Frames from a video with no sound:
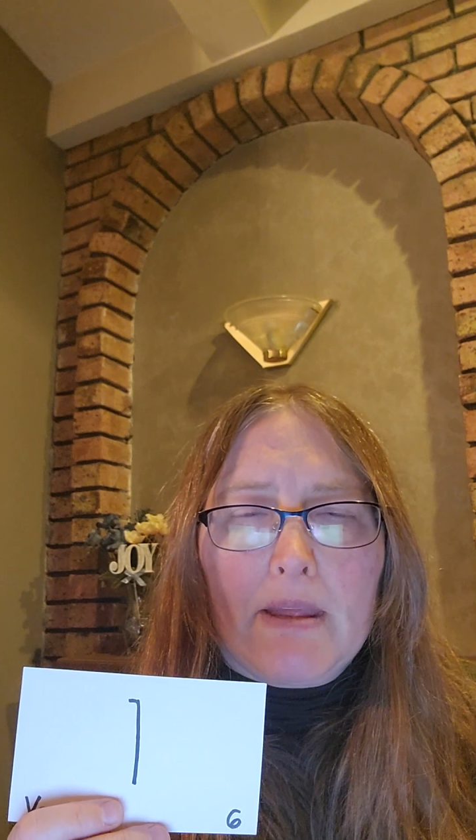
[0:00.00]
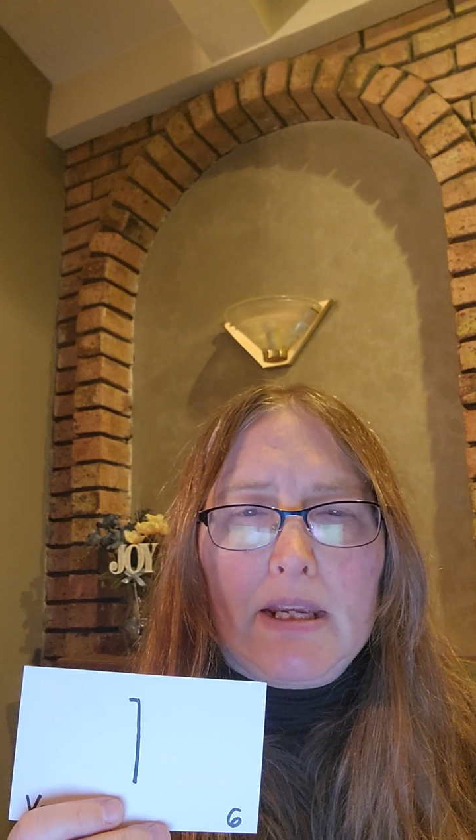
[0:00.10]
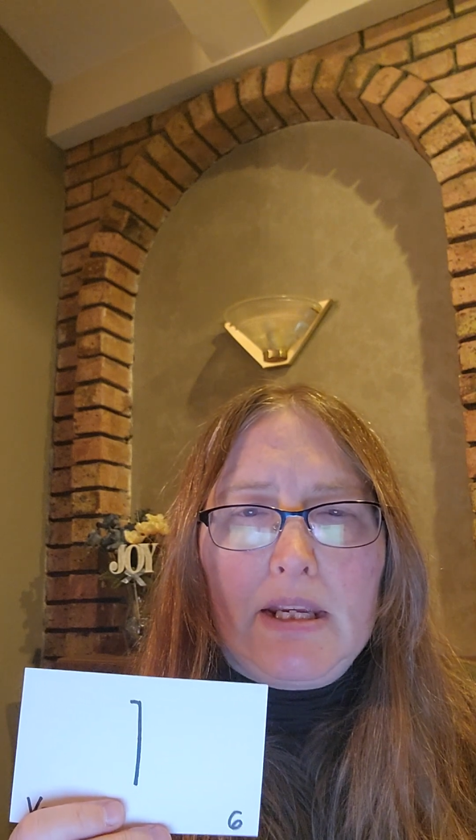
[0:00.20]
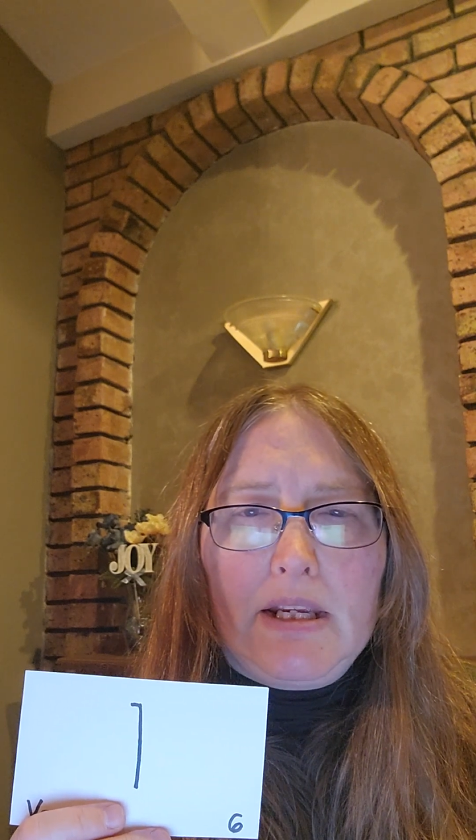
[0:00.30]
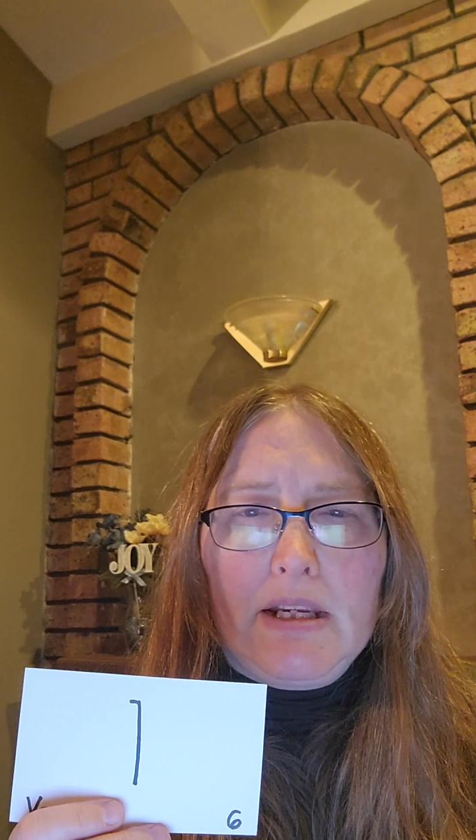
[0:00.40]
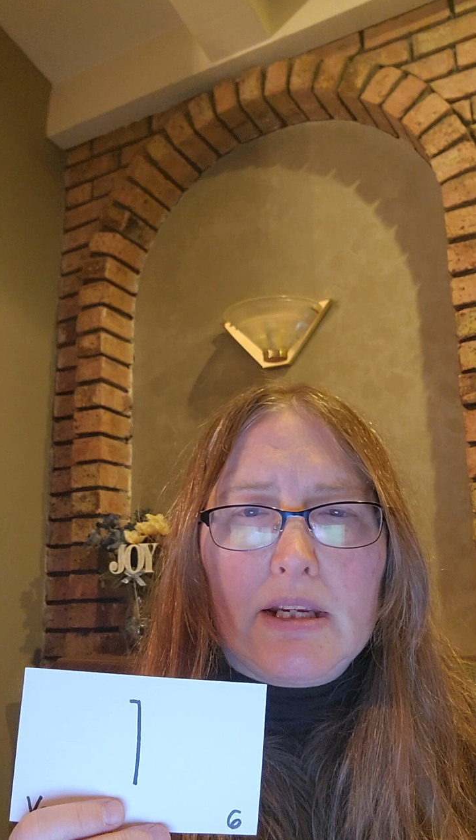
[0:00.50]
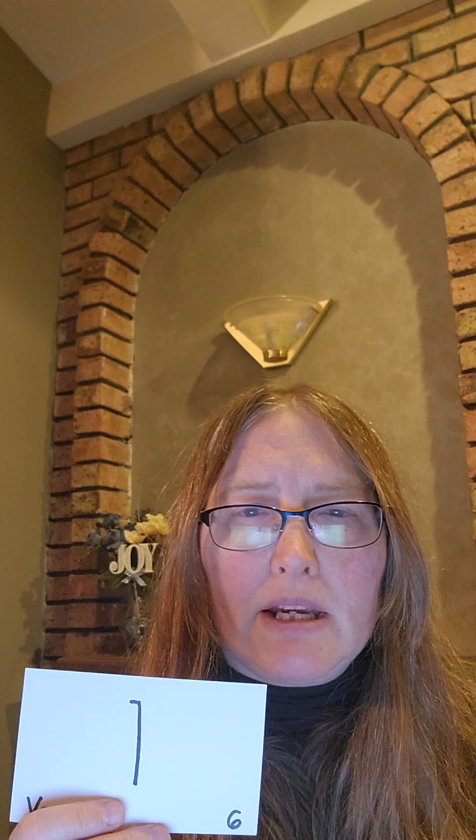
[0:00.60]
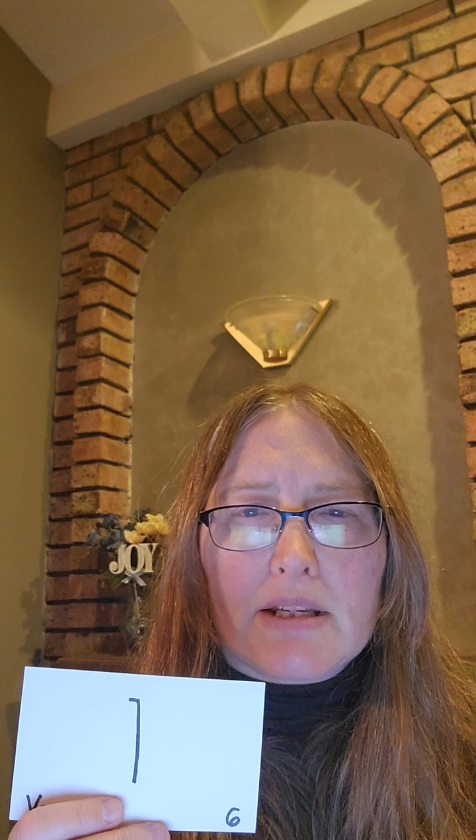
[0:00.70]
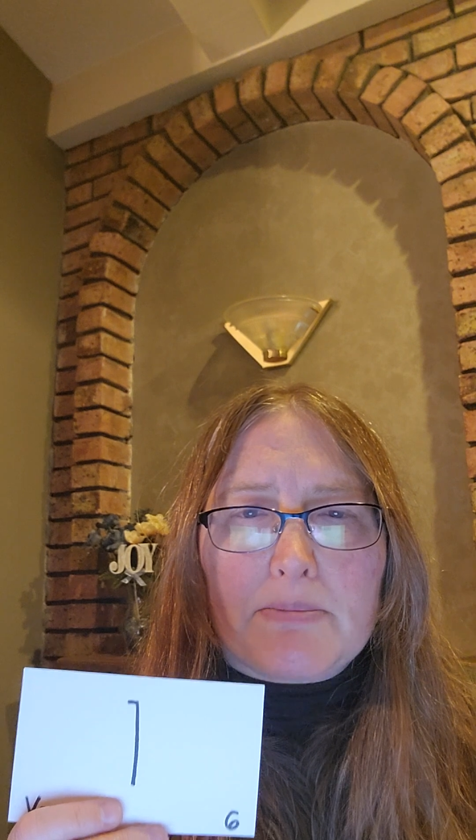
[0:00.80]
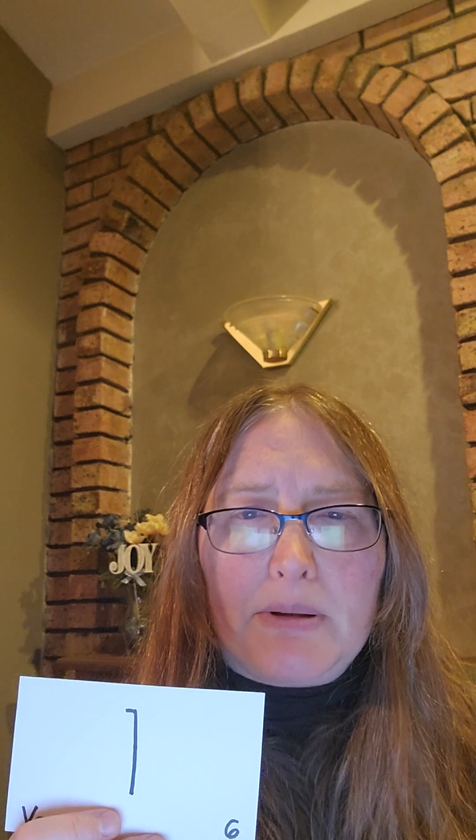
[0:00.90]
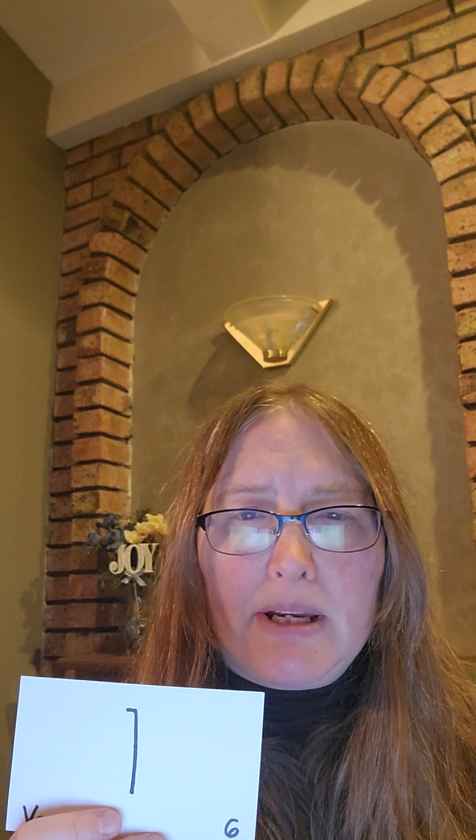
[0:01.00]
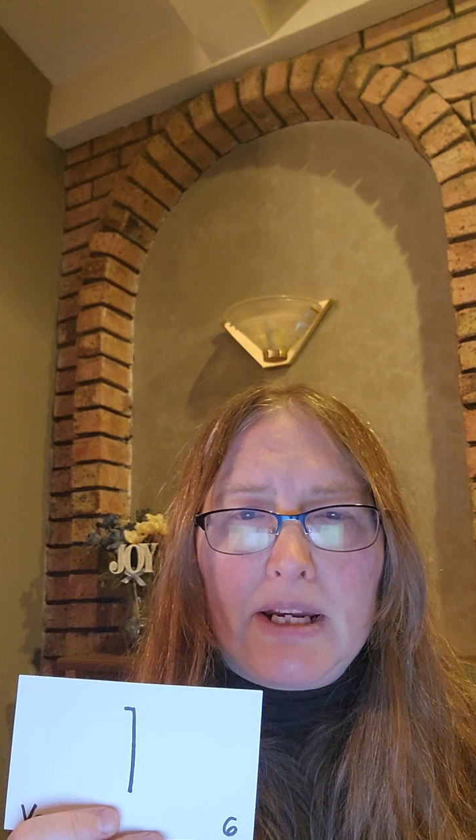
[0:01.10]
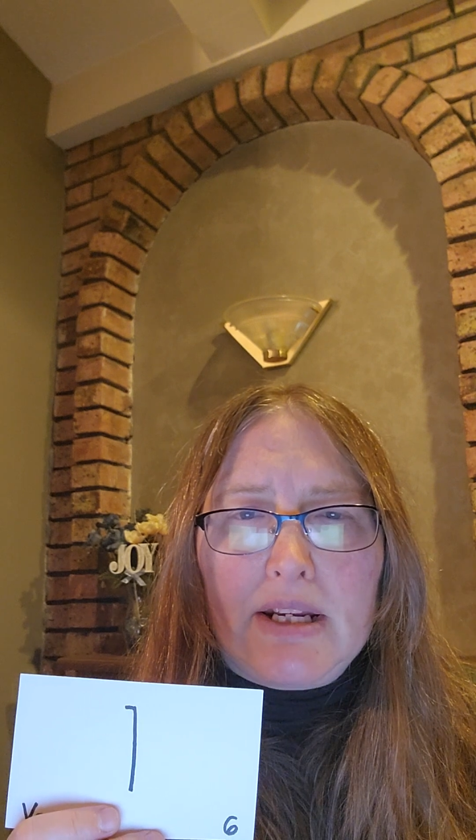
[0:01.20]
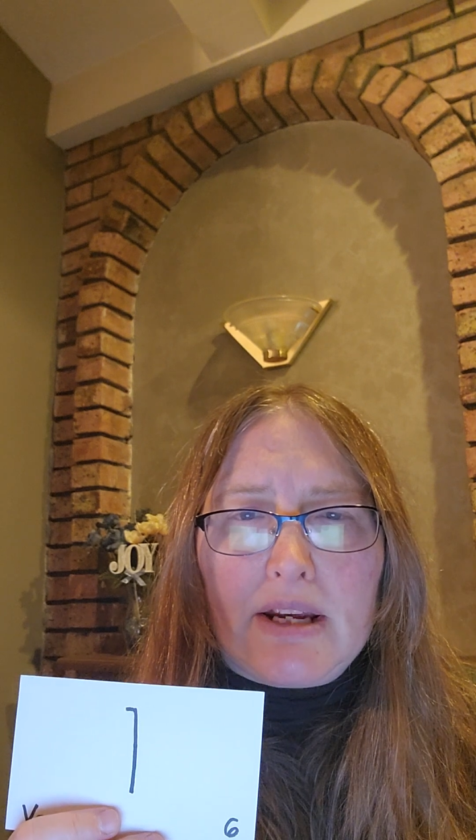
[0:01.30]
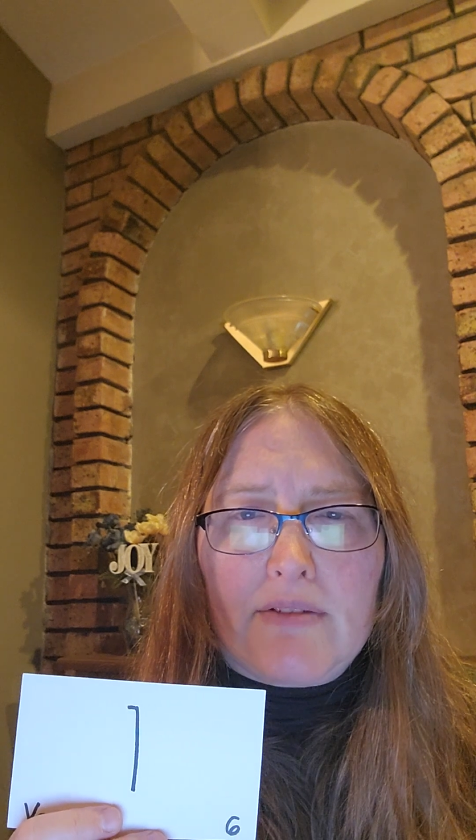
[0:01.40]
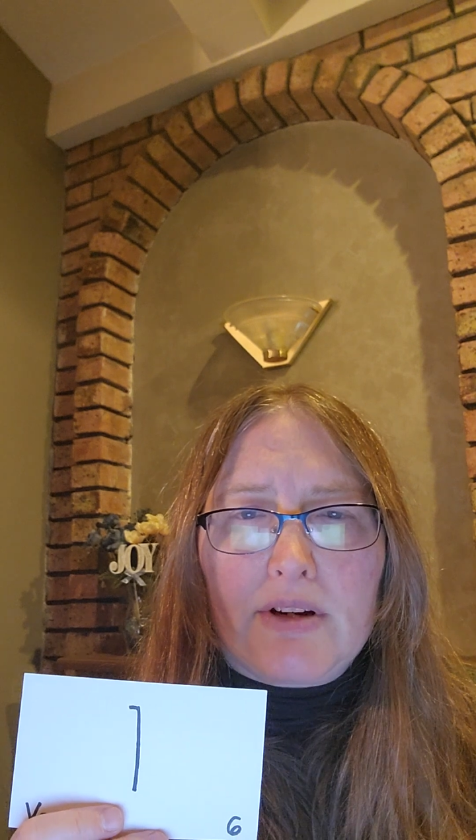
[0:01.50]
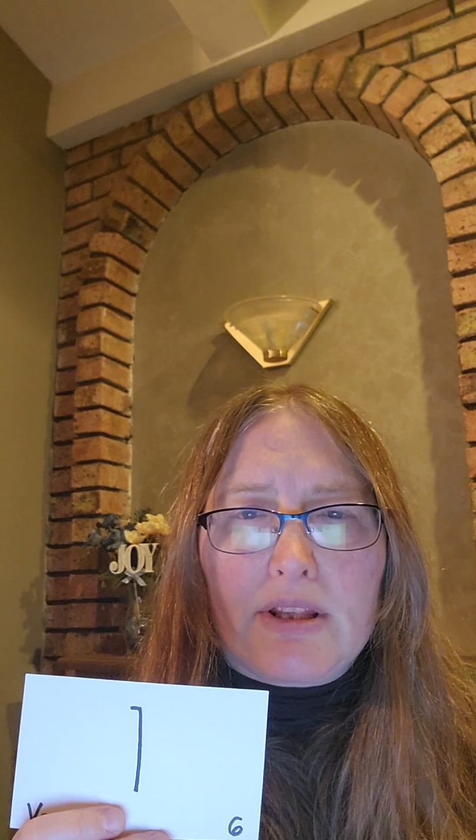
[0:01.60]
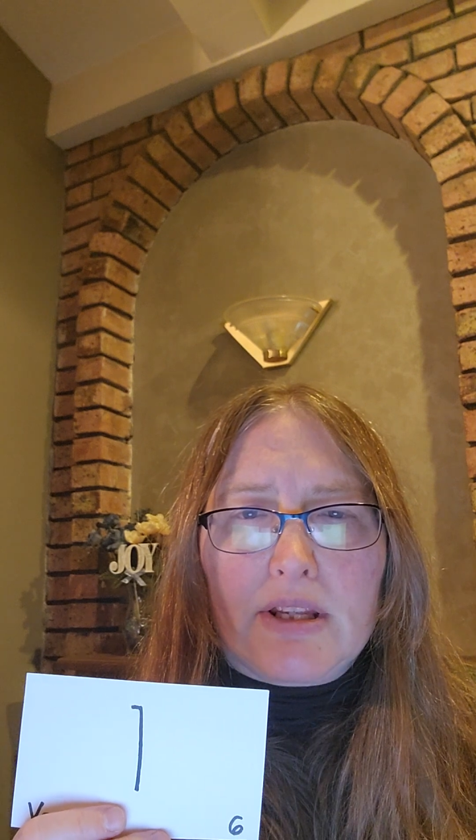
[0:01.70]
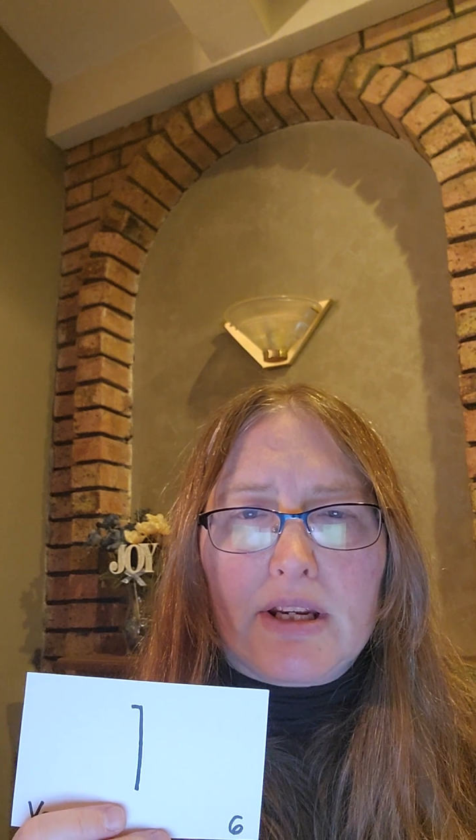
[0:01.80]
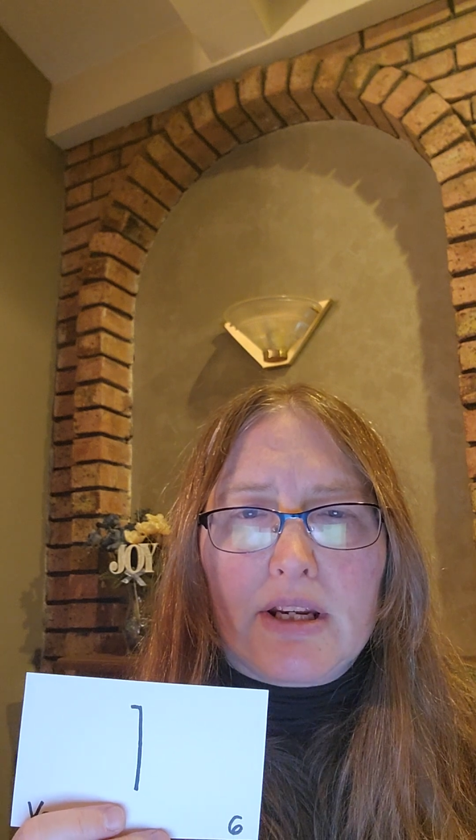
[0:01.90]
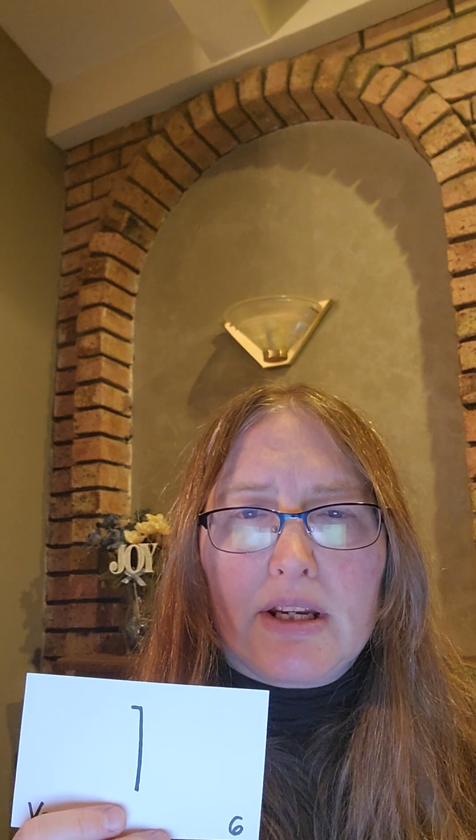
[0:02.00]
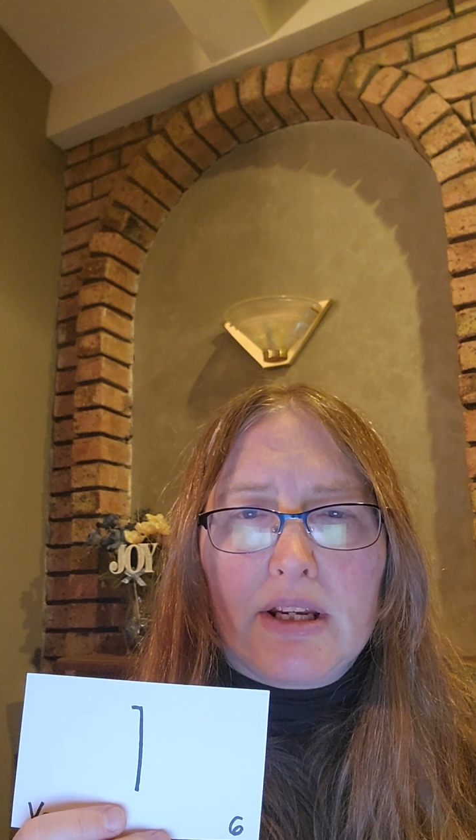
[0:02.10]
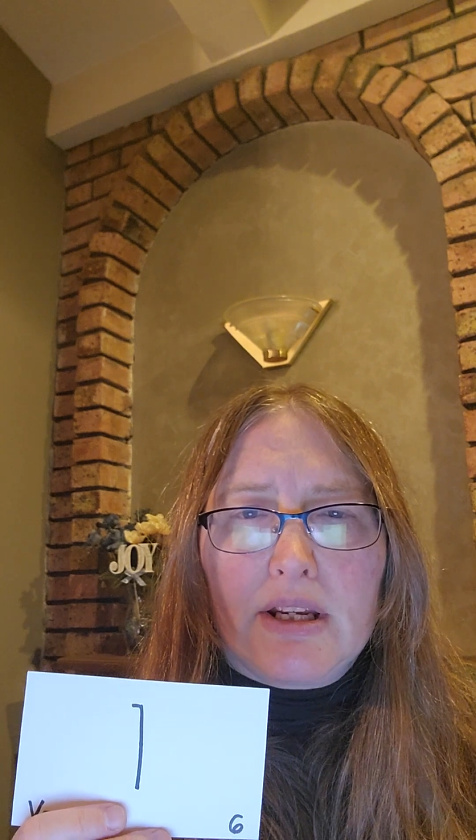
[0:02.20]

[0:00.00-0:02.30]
He has planned everything